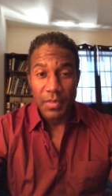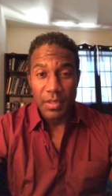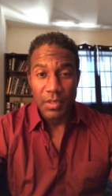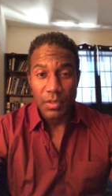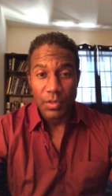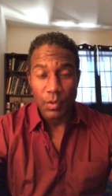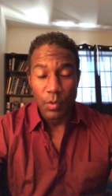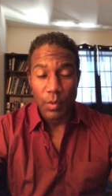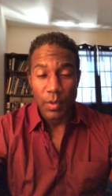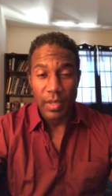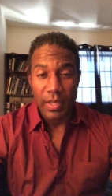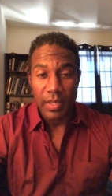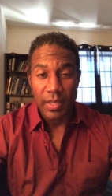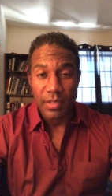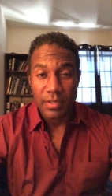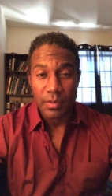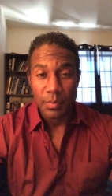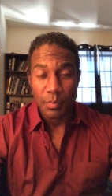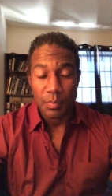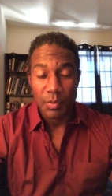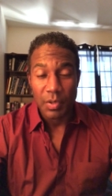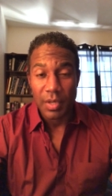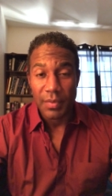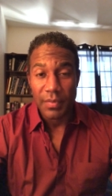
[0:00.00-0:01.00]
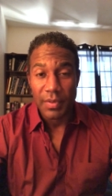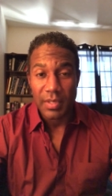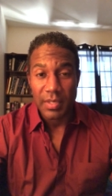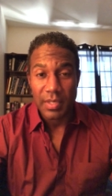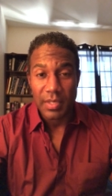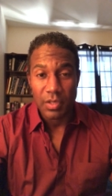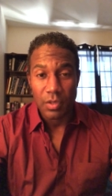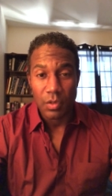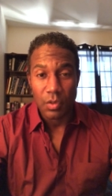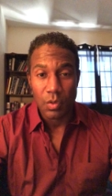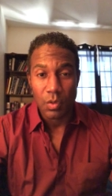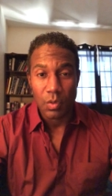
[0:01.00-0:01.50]
So he's privy
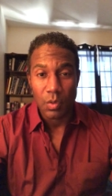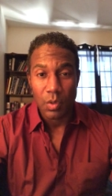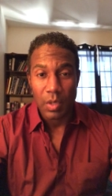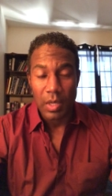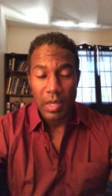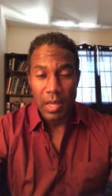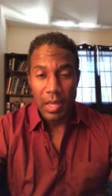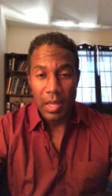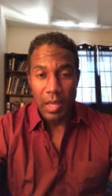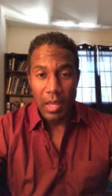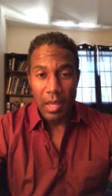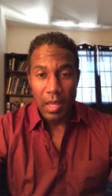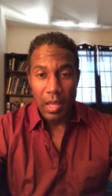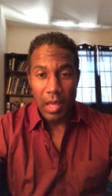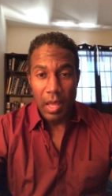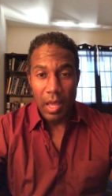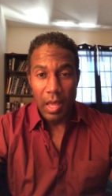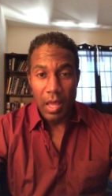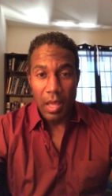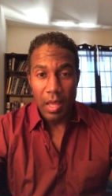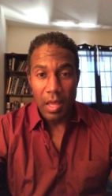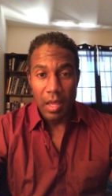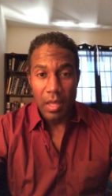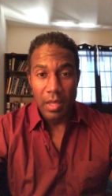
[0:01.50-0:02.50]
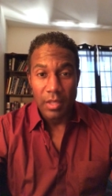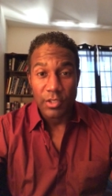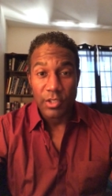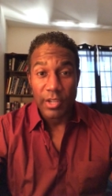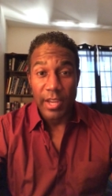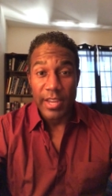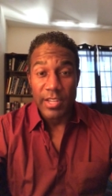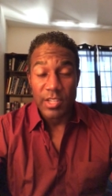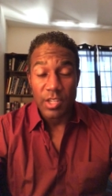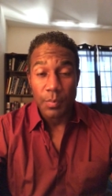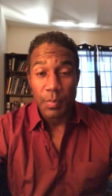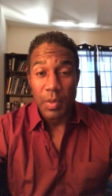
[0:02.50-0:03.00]
to
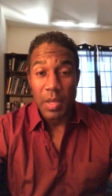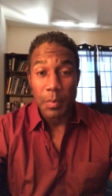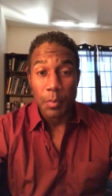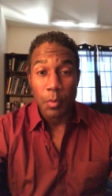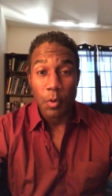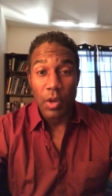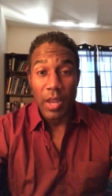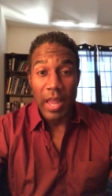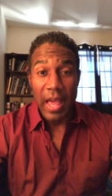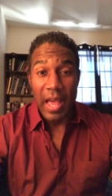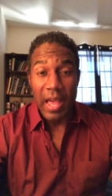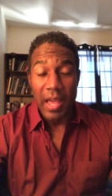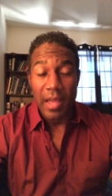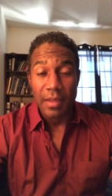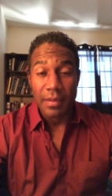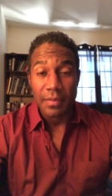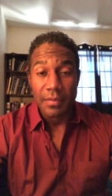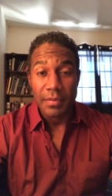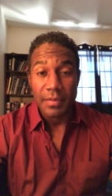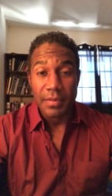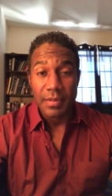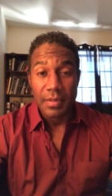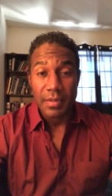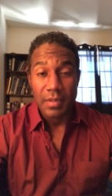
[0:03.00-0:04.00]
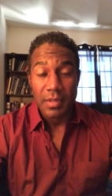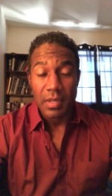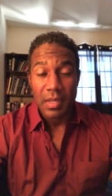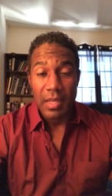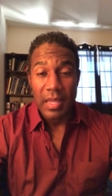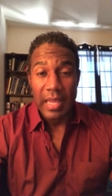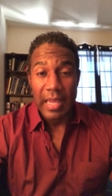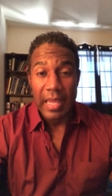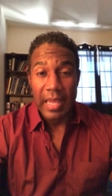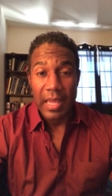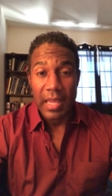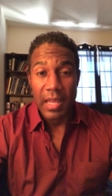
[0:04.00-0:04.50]
changing people's lives
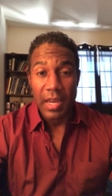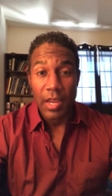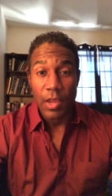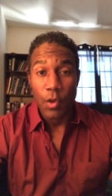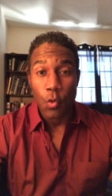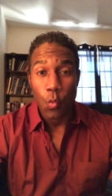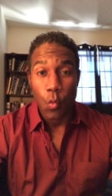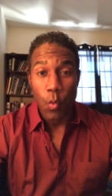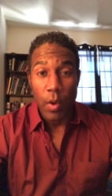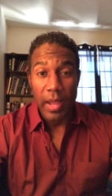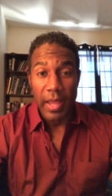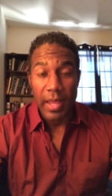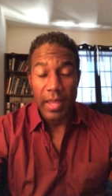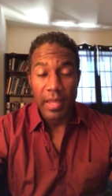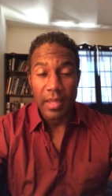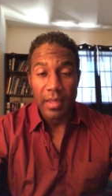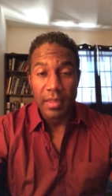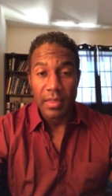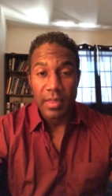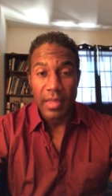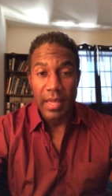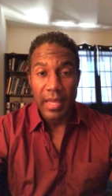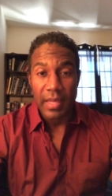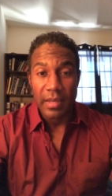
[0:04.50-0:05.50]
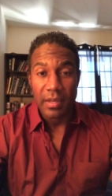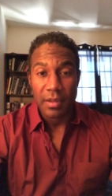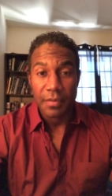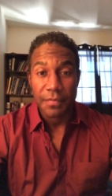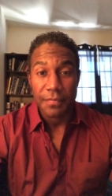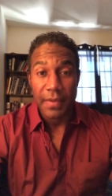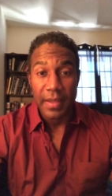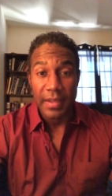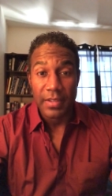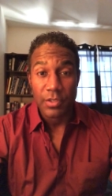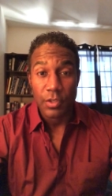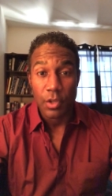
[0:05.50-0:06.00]
in a way that
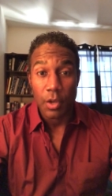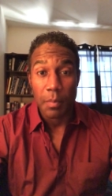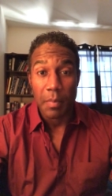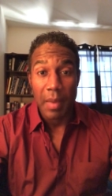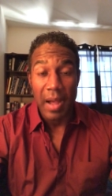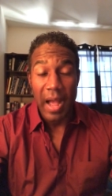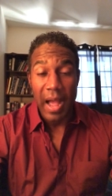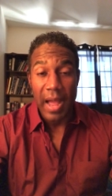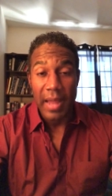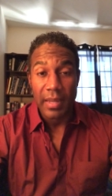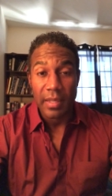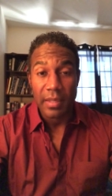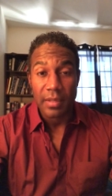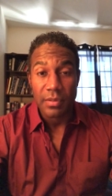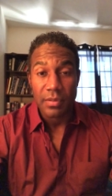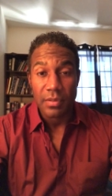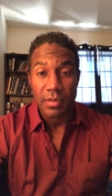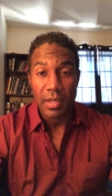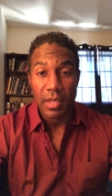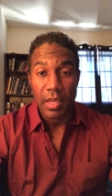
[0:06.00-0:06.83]
affects their bodies.